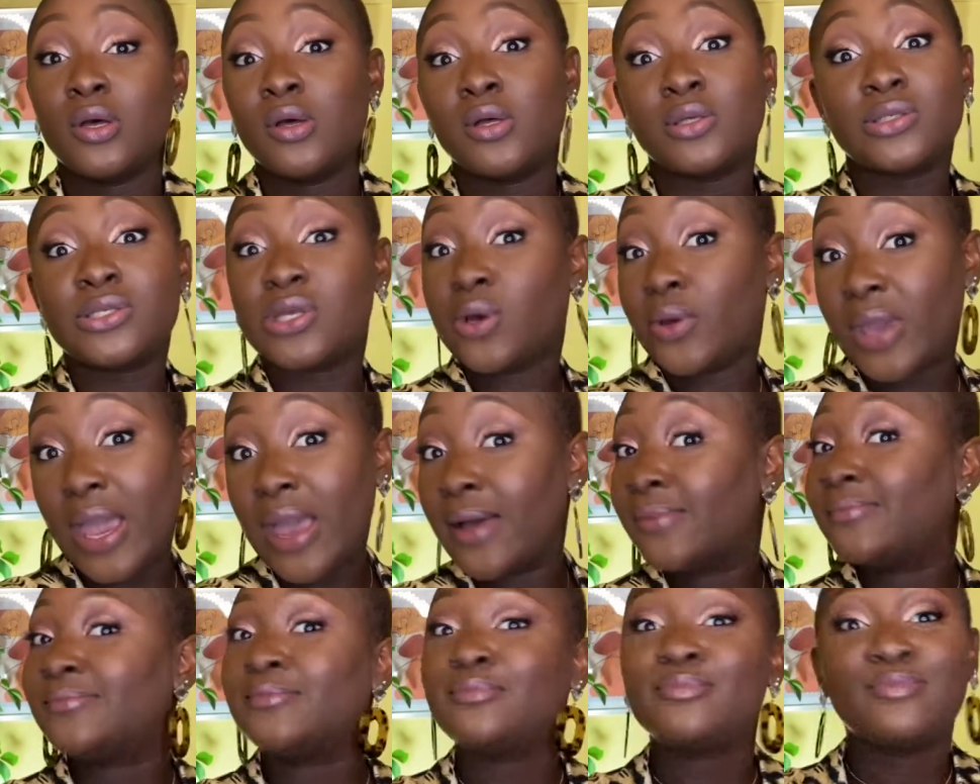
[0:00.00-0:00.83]
So yeah,
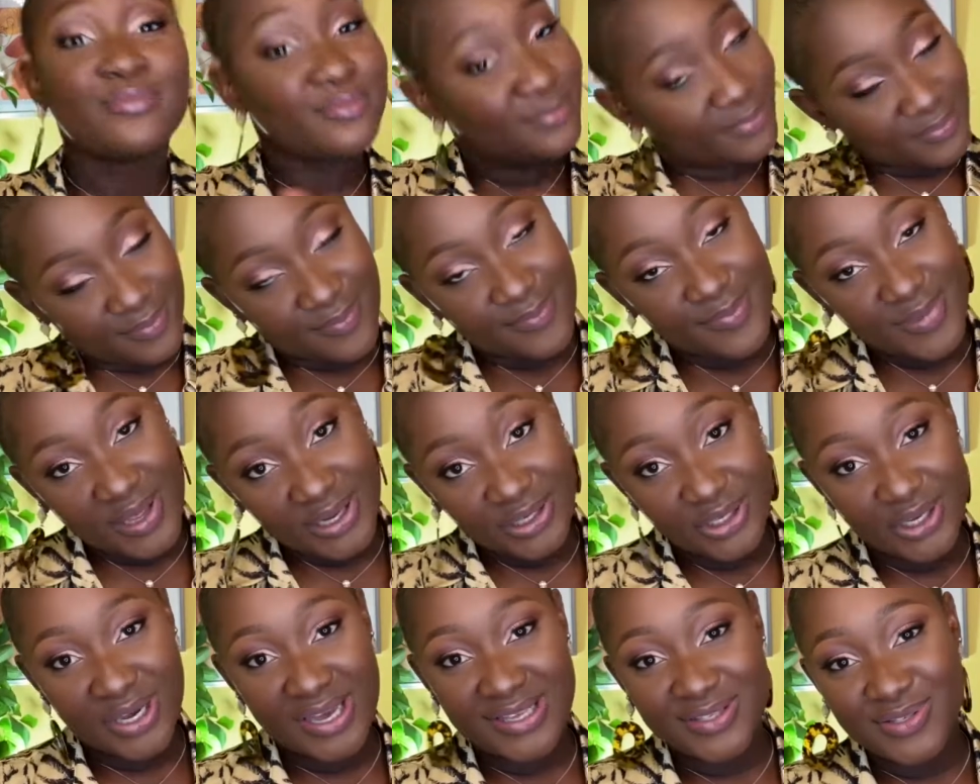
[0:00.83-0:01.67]

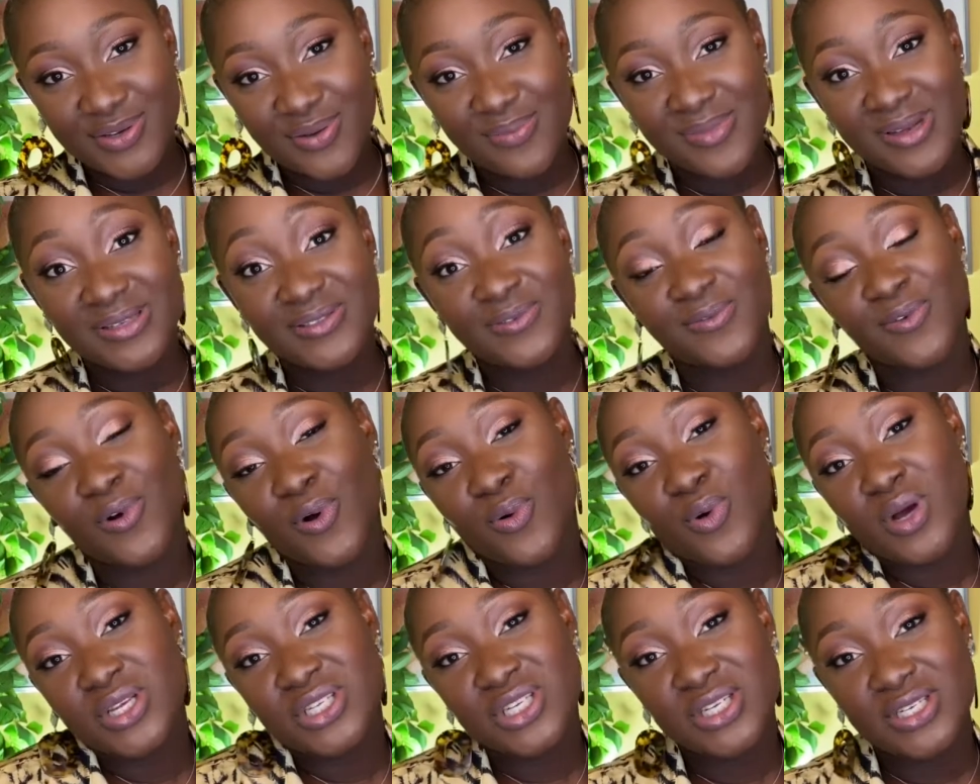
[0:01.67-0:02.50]
thank you guys so much for
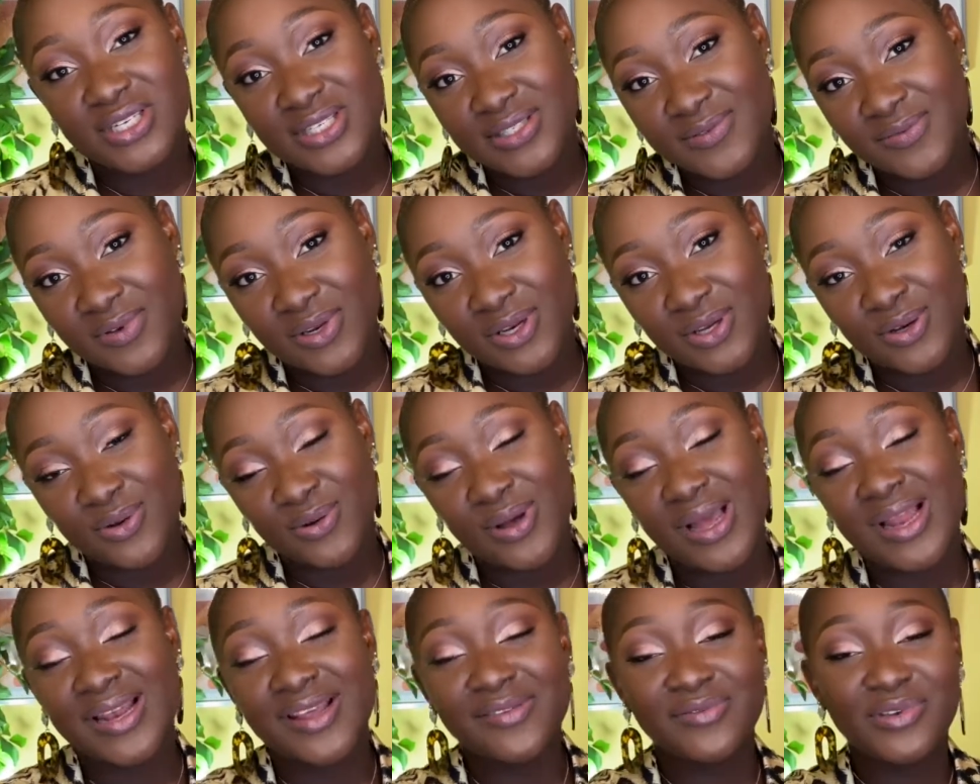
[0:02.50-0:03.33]
watching this video.
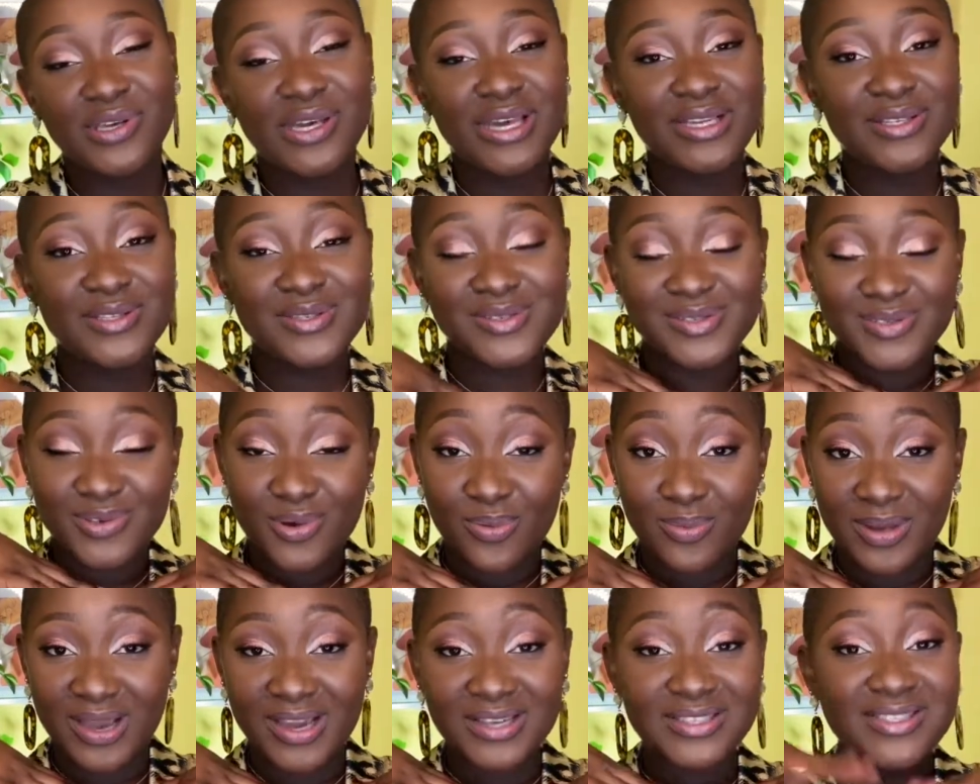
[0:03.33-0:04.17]
I love you guys so
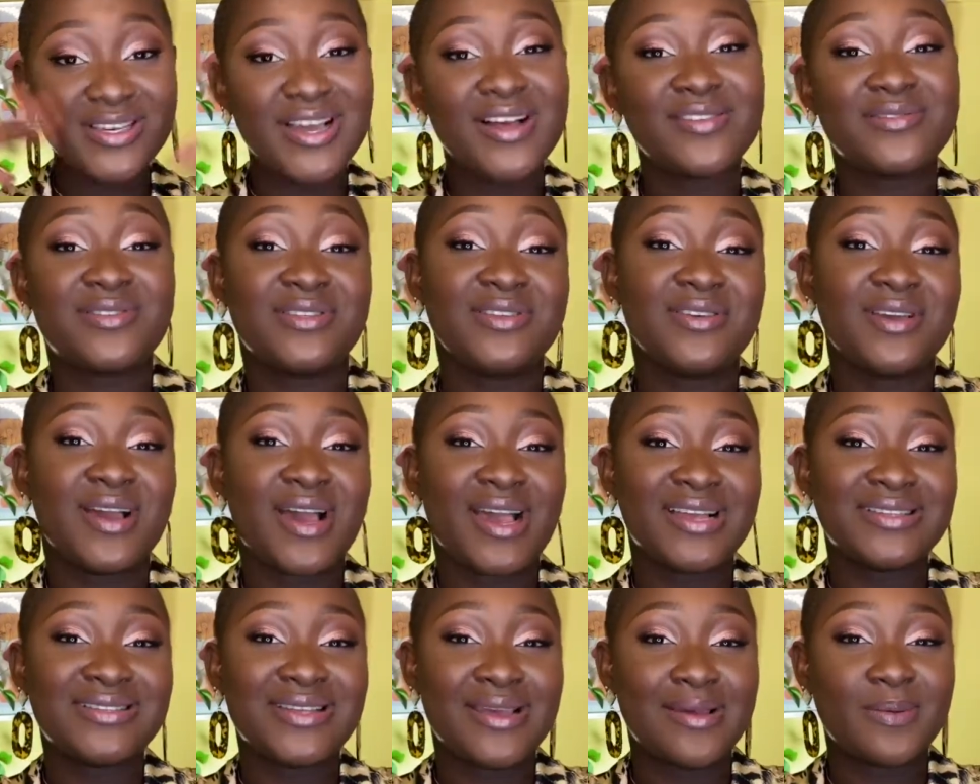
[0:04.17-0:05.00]
much. I'll see you
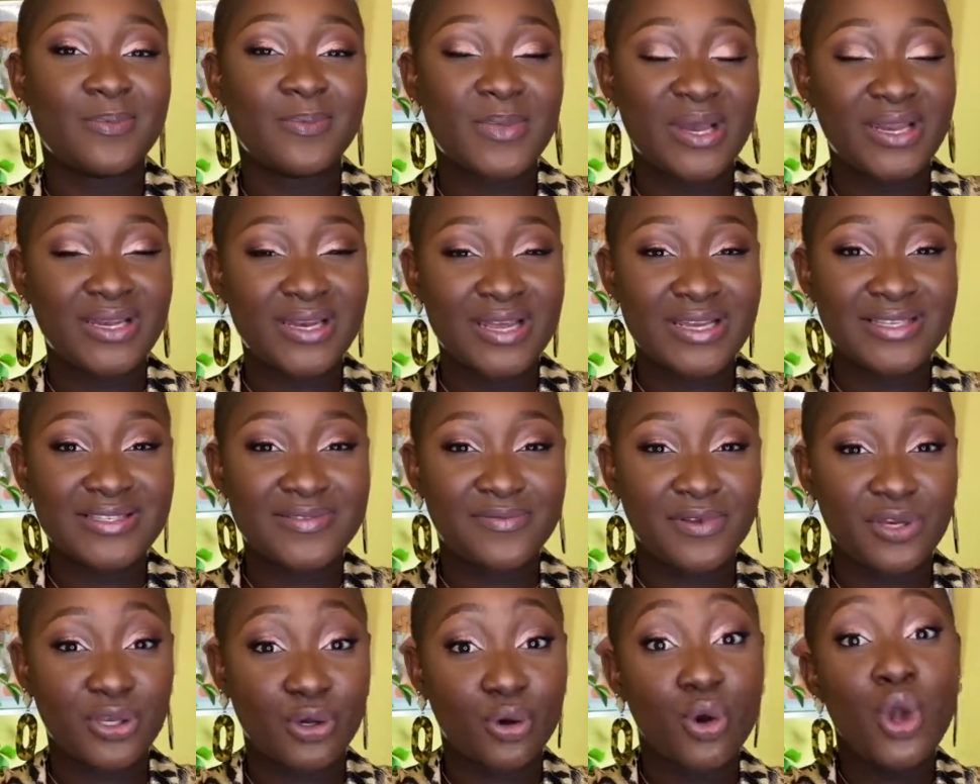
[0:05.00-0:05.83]
guys in my next
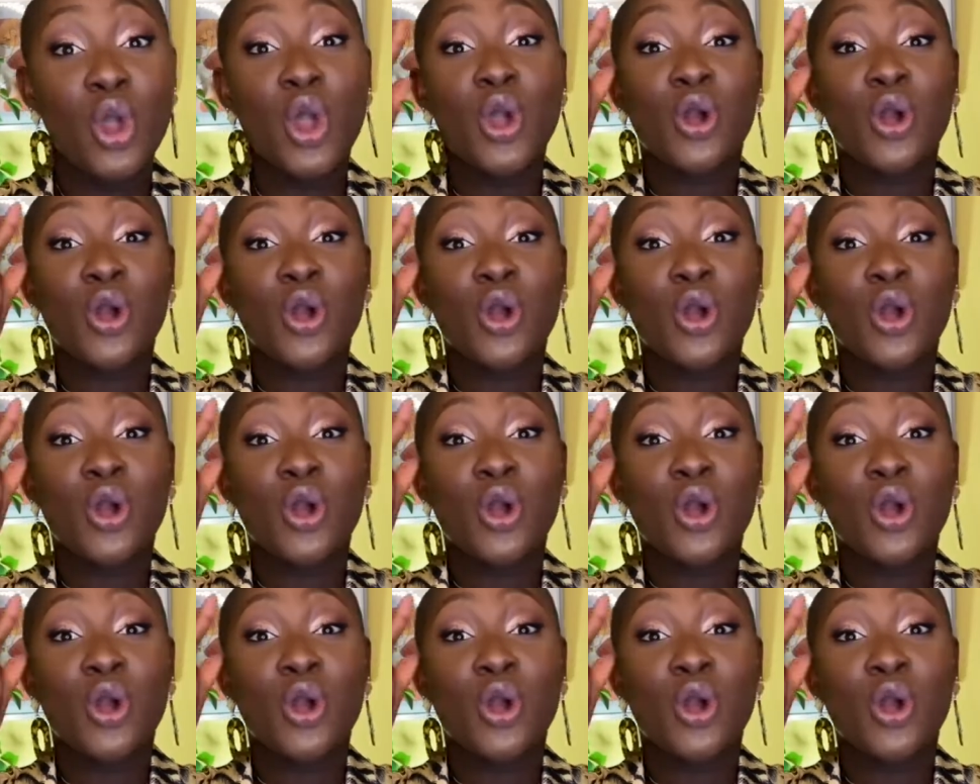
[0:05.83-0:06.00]
video.